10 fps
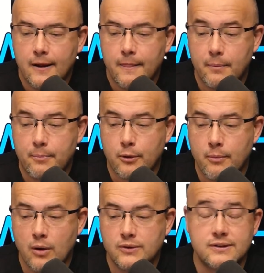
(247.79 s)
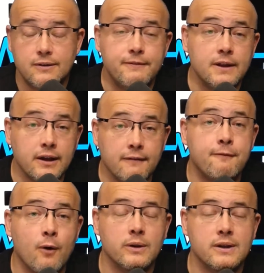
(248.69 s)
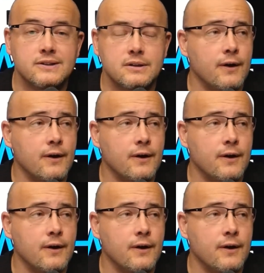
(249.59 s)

that promotes the feeling of fullness.